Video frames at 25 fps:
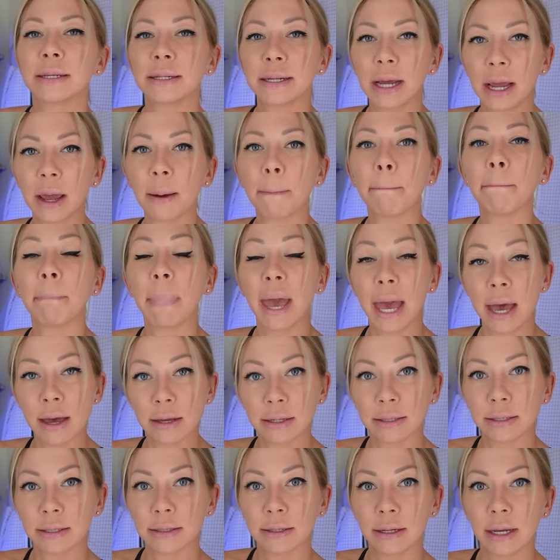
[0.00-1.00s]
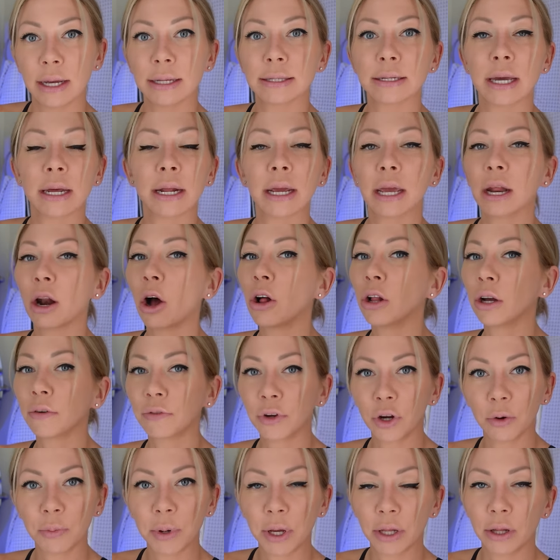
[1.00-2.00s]
a damn mess. It's gonna get all over
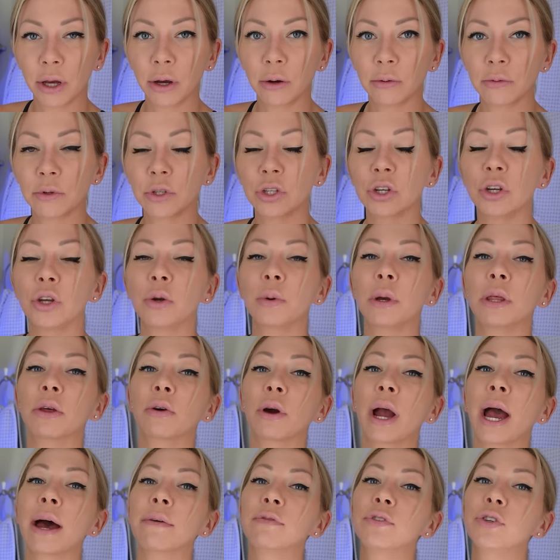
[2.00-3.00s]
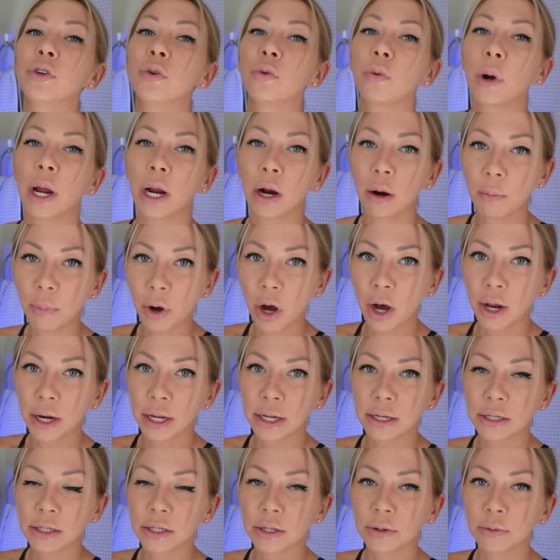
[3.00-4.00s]
your pillow. So you either have to wear a
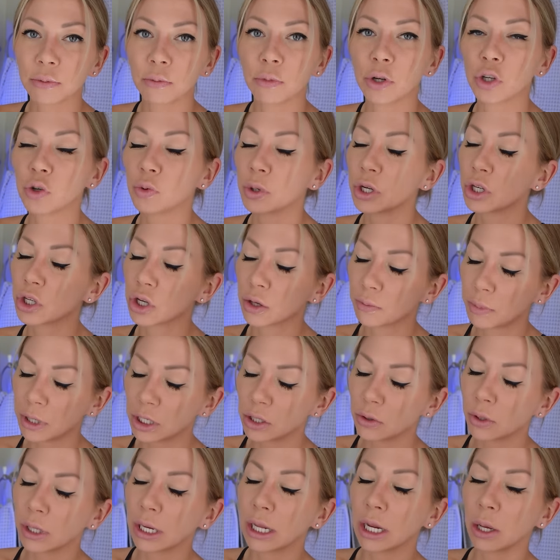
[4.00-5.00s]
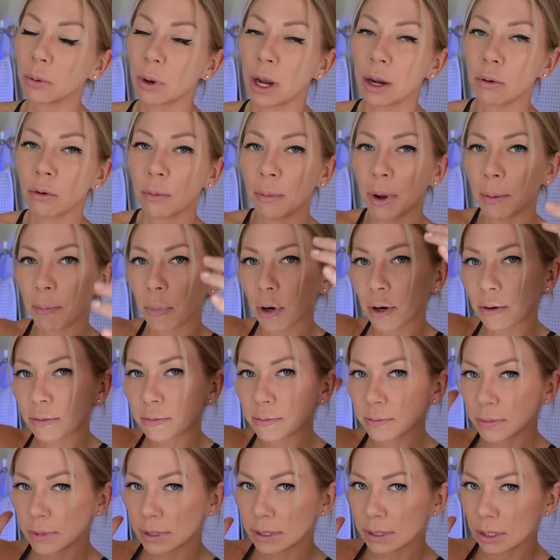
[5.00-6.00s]
bonnet, which we should be doing anyway, remember?
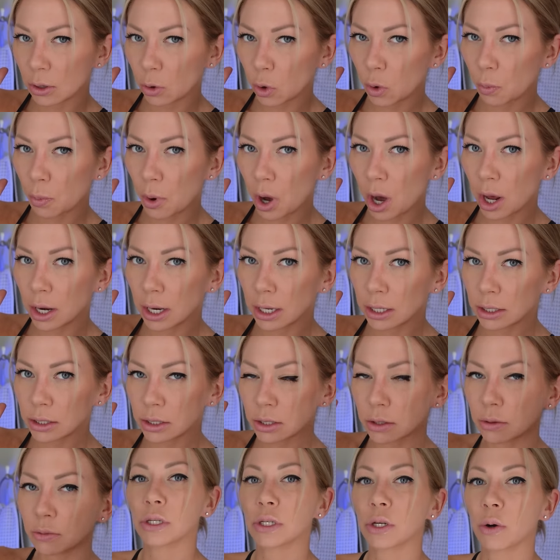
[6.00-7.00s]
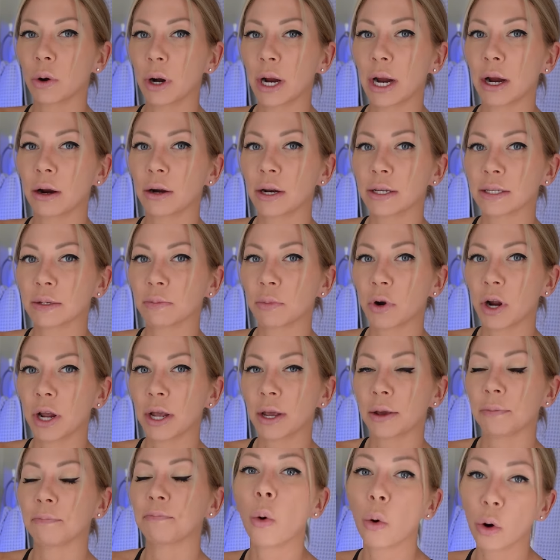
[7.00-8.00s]
Silk bonnet, so our hair doesn't
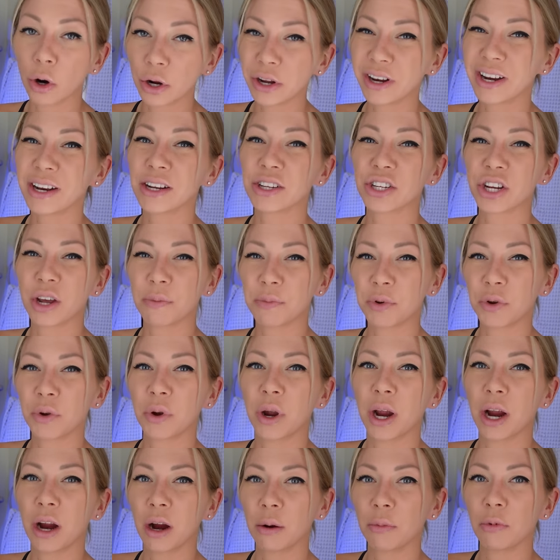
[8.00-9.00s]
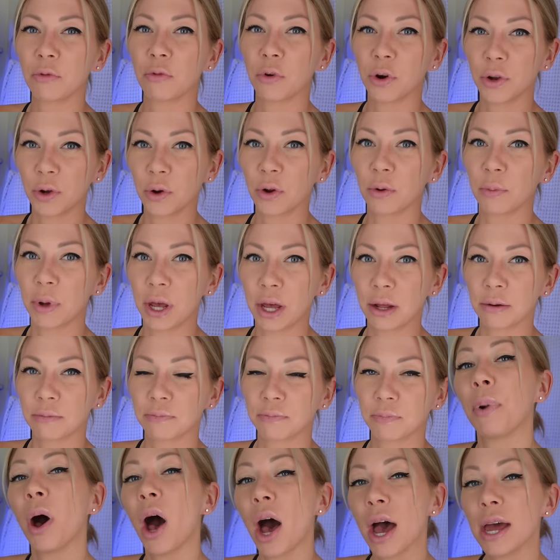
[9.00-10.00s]
break. Or you need to shampoo your hair before you go to bed.
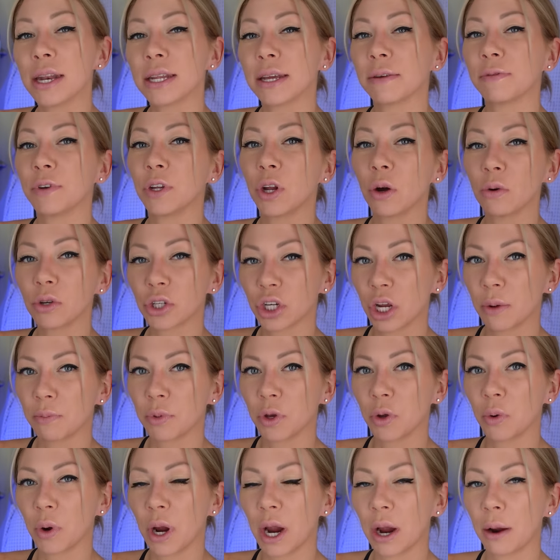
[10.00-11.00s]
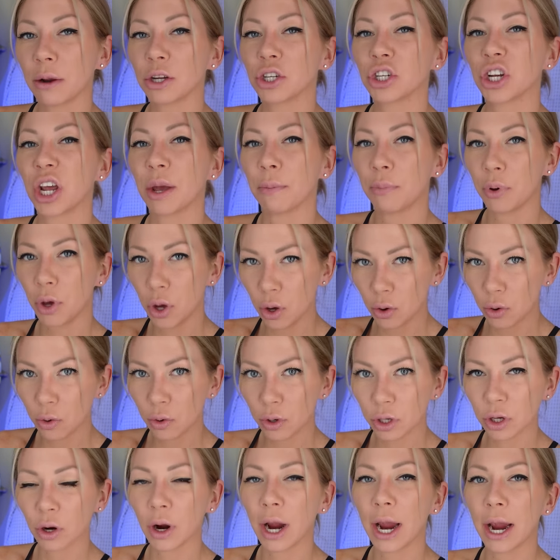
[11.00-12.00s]
But if you don't shampoo your hair,
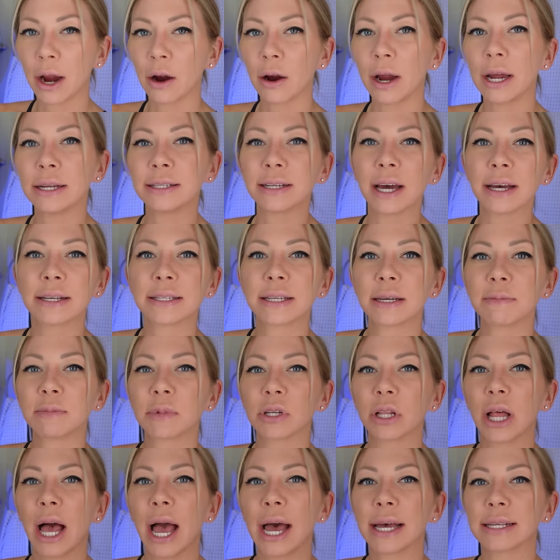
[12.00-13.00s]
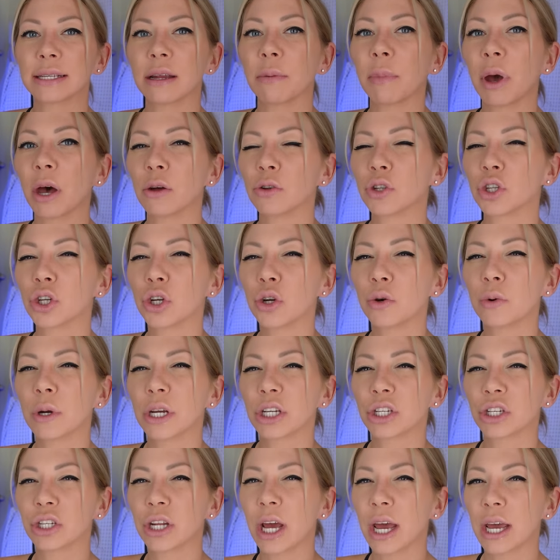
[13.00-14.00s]
shampoo your hair, it does seem to last about
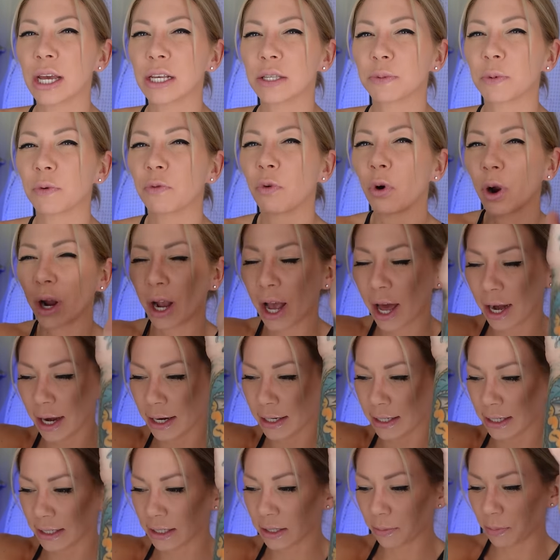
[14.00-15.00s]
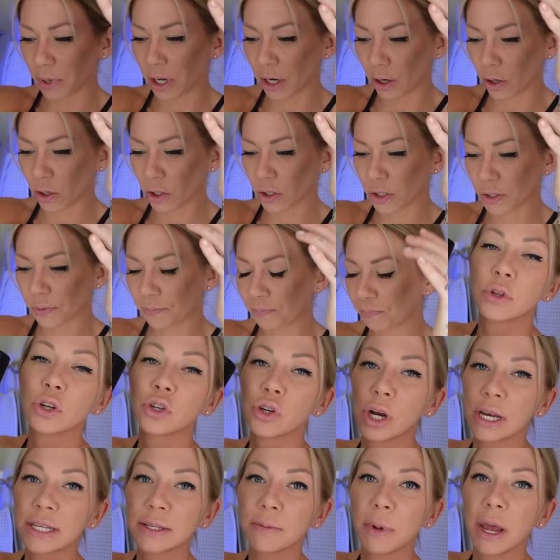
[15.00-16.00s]
two-ish days before it kind of disappears. The
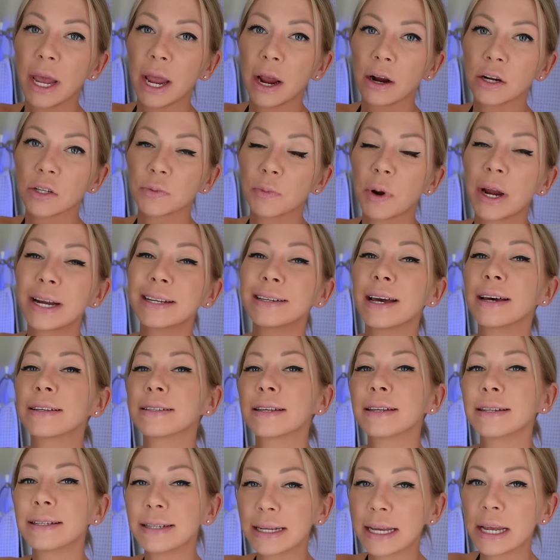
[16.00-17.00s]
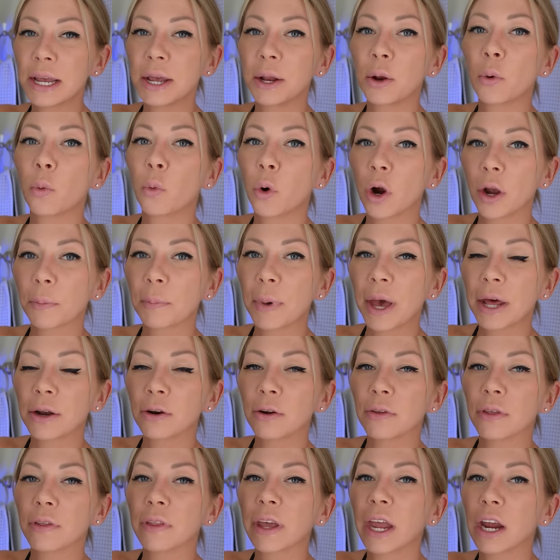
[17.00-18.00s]
Tresemme hairspray does indeed work better
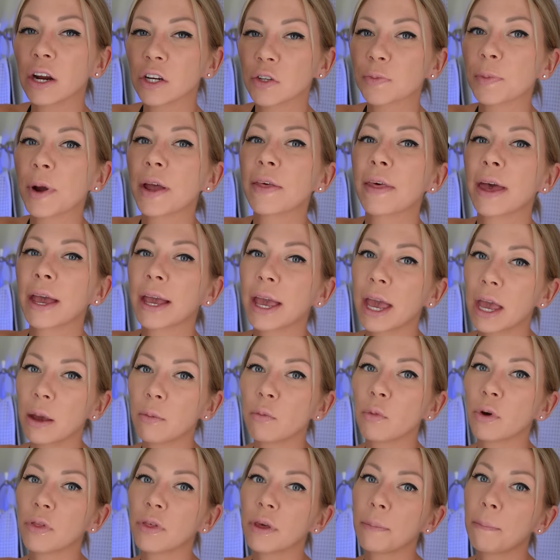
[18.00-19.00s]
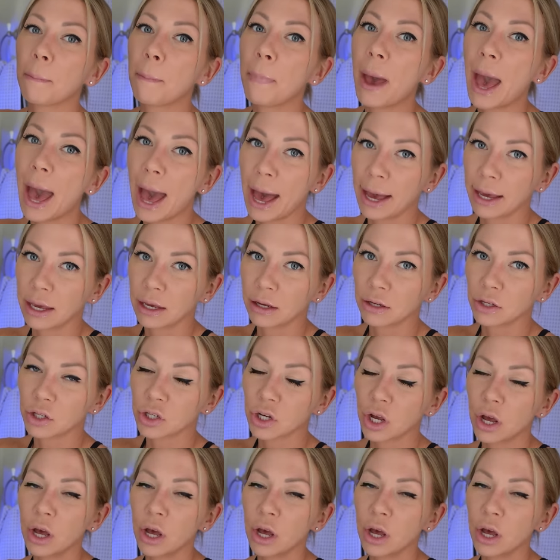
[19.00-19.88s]
better than the hairspray that came with the package.